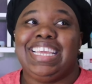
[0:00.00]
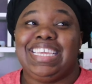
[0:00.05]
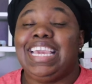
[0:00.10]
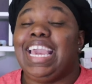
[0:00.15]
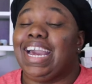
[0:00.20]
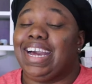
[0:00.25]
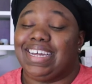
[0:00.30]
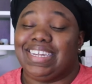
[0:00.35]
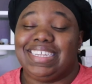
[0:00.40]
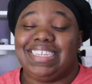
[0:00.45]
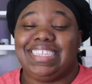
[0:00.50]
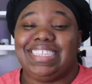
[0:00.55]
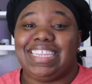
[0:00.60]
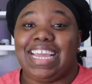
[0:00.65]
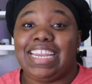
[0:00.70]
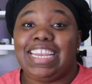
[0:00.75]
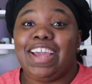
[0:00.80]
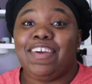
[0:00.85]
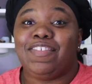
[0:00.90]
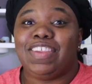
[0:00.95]
Yeah,
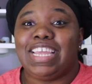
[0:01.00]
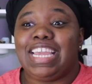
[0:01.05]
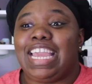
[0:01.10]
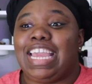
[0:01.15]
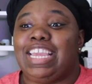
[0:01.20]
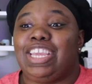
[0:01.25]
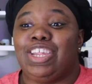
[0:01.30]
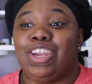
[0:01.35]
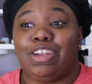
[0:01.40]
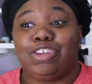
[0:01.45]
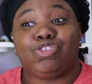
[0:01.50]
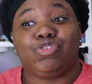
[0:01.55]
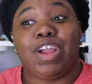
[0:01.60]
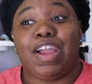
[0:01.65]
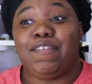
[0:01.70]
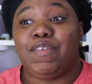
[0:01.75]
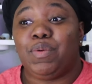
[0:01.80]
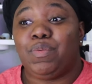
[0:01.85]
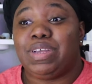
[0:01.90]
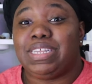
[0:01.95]
they definitely, you know,
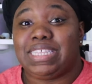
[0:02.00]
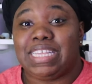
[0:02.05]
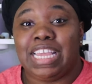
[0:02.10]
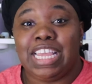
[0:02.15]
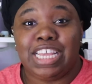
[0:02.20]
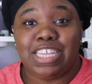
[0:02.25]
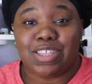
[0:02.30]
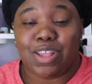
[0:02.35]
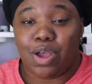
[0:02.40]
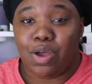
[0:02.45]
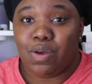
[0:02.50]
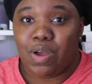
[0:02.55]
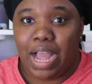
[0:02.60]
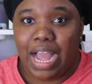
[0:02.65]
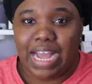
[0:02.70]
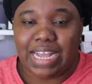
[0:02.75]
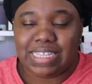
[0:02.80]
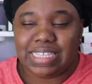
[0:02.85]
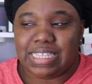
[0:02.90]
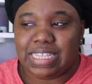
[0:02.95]
Trevor was in his own
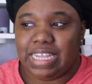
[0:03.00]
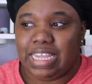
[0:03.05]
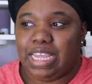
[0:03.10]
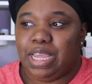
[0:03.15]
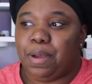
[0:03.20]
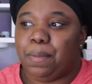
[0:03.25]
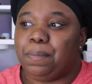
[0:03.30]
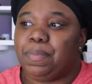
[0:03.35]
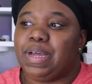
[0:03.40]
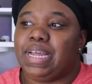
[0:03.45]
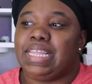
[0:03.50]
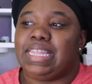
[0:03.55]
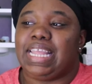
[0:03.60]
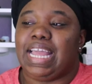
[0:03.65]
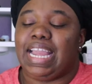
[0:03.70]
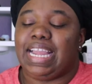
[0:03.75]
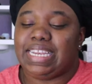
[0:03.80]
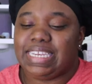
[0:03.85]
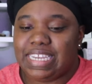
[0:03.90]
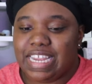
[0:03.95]
hot seat, but
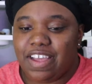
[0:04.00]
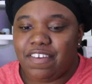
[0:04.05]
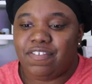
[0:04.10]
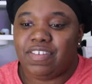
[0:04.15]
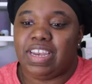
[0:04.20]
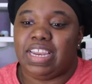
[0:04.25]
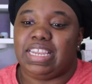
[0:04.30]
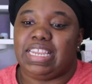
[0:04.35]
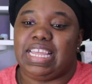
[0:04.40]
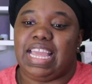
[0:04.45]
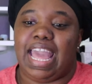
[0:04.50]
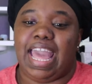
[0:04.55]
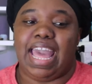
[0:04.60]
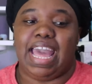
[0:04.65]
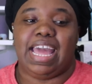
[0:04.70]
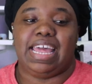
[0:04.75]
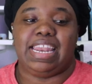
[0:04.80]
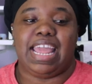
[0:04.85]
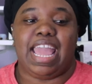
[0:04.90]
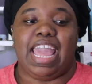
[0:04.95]
they definitely
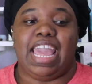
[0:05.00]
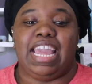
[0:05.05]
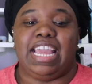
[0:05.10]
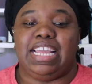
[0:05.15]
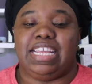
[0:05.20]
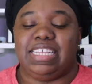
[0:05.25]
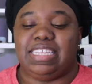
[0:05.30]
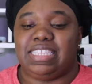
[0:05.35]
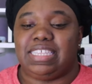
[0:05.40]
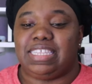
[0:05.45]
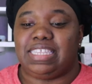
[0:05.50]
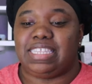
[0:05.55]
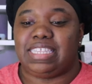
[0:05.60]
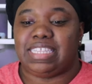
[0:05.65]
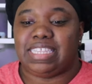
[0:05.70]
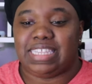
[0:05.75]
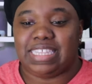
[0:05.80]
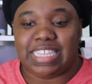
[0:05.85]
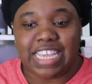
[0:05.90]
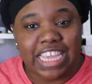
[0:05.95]
had a
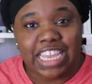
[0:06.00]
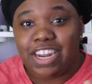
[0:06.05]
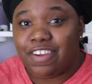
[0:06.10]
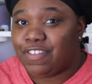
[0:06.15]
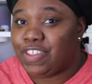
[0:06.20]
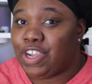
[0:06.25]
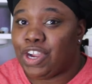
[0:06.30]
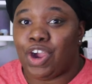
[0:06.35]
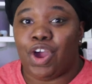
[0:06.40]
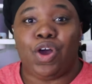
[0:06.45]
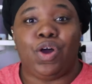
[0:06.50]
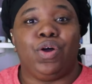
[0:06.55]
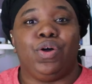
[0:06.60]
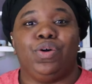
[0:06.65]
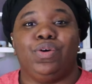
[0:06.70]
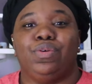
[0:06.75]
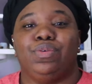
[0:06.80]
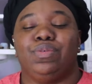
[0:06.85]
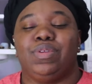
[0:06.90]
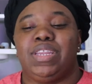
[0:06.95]
seat of their
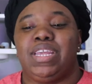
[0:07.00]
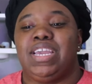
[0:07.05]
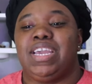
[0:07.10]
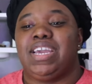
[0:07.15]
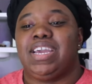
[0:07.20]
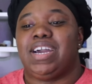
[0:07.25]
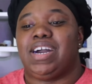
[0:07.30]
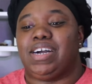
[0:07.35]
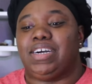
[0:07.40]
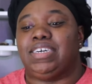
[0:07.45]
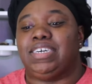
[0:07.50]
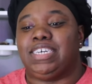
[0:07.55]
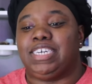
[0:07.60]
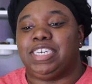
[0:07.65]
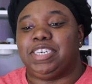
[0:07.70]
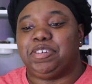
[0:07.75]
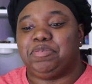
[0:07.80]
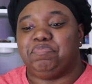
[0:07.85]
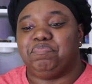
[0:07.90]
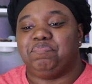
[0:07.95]
own
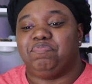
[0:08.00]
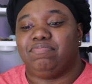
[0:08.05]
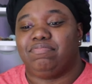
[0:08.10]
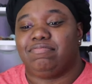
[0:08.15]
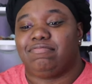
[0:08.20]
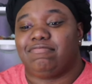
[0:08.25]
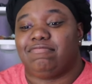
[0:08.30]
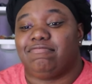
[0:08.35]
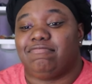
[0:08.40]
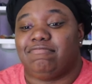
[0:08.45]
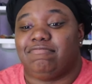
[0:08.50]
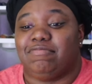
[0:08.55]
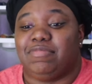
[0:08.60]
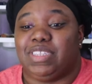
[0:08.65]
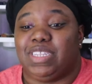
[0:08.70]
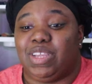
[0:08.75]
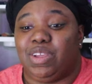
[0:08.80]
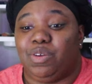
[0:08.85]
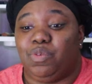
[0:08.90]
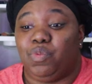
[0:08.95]

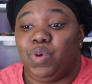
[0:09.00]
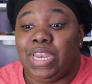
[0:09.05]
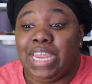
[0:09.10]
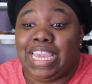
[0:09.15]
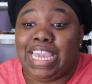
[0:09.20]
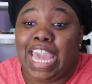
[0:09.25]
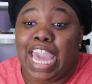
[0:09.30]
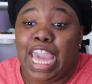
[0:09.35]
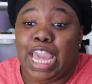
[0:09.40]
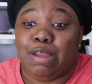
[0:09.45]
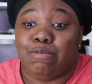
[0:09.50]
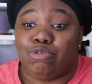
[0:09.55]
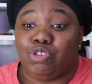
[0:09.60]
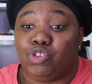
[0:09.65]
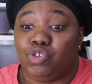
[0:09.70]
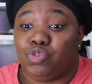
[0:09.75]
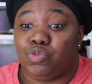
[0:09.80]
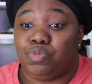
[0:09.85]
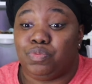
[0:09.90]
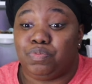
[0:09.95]
when it came
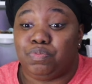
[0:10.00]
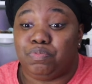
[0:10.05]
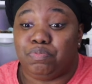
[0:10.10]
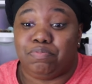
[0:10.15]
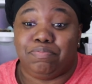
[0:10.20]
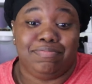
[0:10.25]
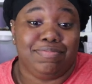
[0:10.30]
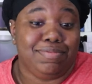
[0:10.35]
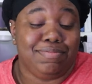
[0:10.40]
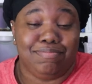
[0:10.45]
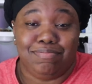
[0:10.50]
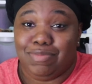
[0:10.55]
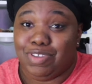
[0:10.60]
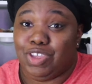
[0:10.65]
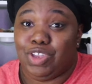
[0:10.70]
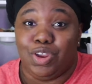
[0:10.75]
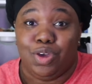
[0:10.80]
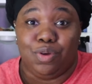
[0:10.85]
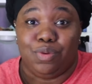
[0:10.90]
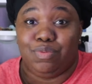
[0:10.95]
to,
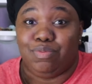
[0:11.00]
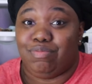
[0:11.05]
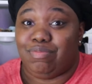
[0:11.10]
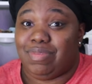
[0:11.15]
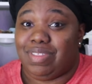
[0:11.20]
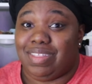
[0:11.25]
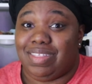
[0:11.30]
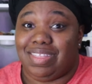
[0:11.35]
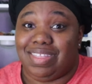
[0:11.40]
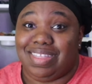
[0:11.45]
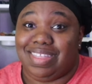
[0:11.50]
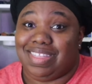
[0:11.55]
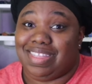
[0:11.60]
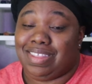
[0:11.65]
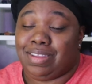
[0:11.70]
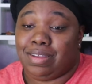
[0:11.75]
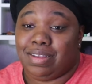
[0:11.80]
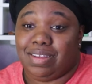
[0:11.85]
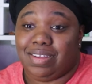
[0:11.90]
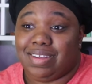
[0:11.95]
you know,
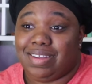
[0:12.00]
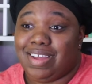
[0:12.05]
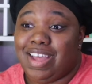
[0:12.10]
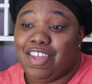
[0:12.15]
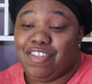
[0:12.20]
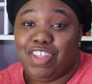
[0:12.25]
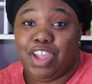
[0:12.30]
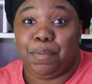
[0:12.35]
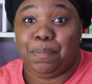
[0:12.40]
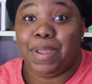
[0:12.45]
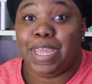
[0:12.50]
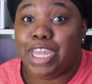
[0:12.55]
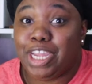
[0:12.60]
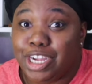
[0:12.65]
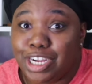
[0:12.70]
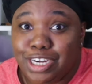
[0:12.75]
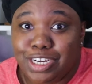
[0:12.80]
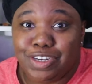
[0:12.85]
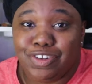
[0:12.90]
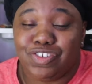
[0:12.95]
their
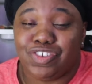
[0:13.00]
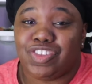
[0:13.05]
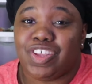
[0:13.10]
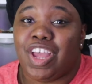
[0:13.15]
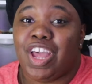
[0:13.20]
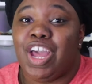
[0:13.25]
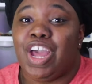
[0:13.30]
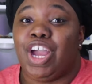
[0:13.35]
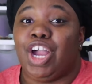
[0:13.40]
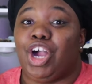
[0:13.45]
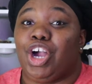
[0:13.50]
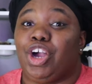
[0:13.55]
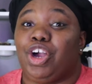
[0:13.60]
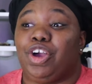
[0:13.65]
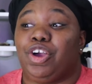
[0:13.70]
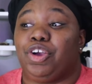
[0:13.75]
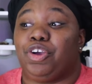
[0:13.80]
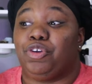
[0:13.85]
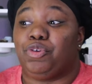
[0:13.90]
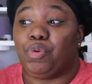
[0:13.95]
peers
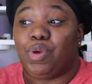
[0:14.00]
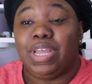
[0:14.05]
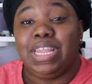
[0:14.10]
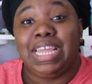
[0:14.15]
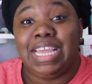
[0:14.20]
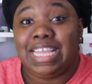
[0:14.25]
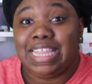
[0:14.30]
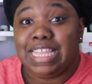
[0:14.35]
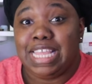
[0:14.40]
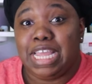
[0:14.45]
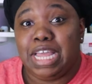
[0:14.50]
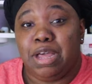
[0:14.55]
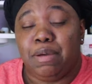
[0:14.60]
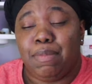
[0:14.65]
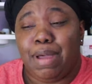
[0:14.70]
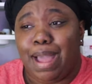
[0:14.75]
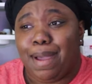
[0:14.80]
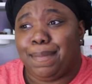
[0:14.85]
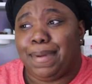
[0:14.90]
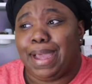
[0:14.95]
grilling
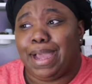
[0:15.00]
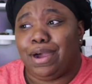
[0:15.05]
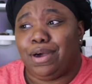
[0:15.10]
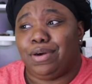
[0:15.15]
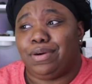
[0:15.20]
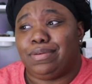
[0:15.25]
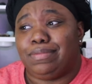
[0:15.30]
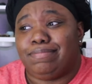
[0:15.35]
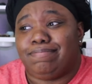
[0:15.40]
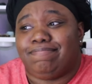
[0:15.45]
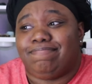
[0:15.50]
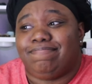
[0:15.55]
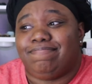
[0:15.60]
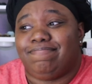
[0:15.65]
them about